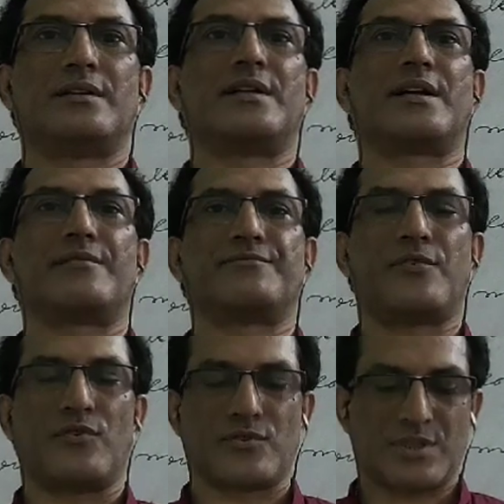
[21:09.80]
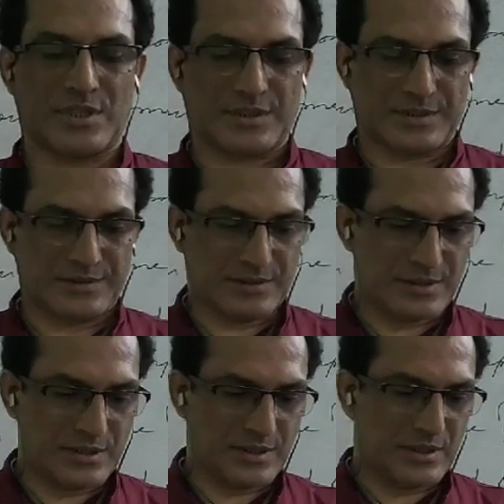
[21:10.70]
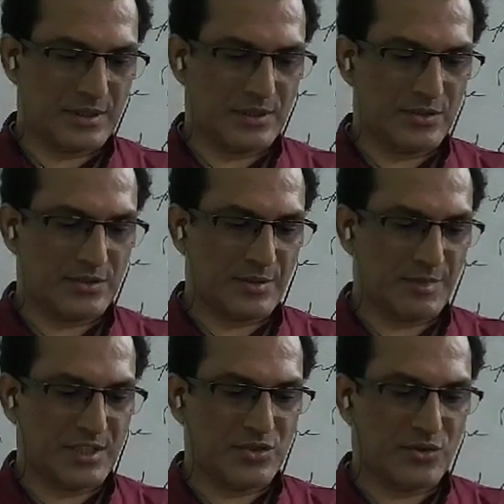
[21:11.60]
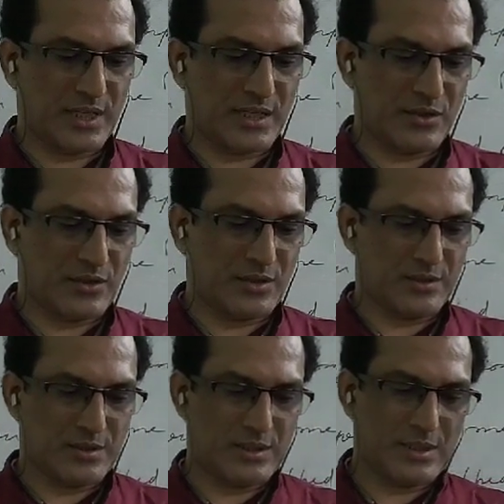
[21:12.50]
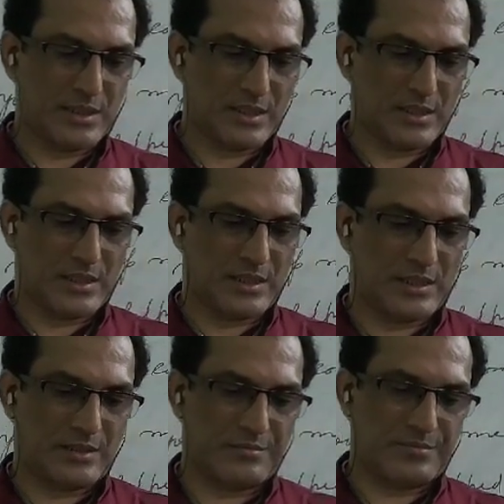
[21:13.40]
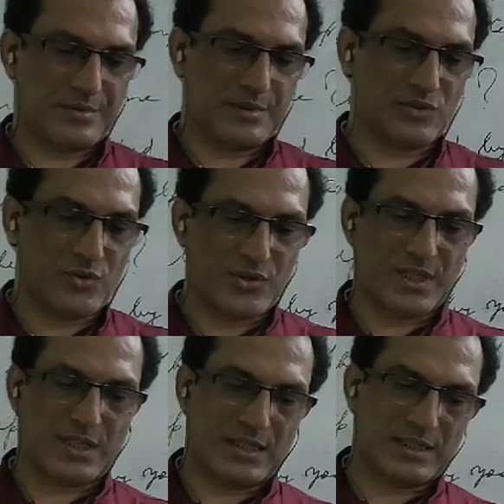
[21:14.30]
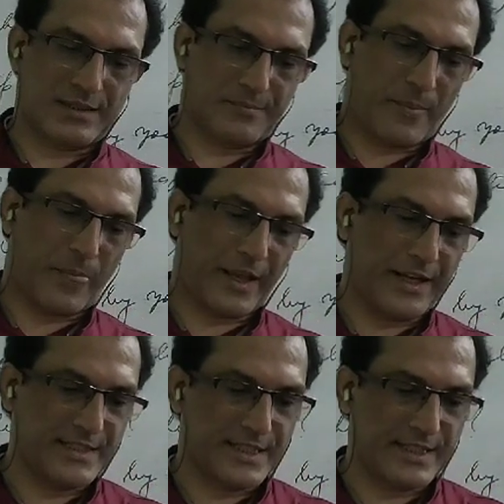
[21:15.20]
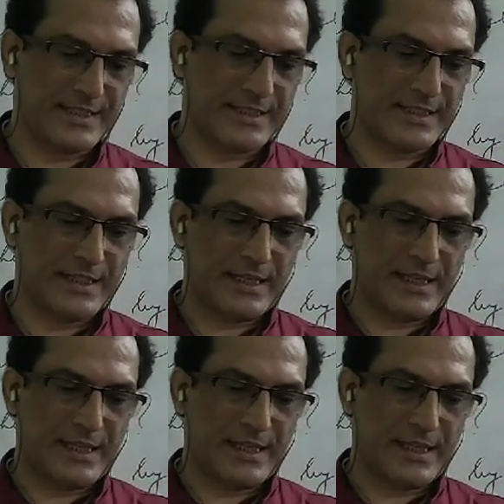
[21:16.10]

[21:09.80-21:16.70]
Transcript: at the Red Fort. So some historical or social incidents.